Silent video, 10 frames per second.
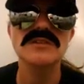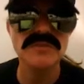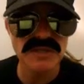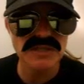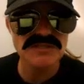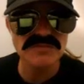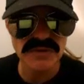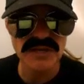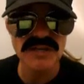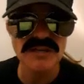quickest
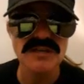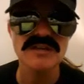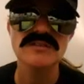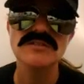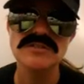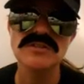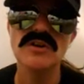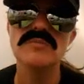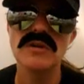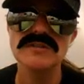way to
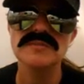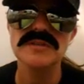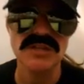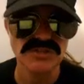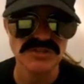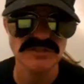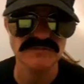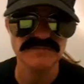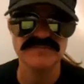show multiplication.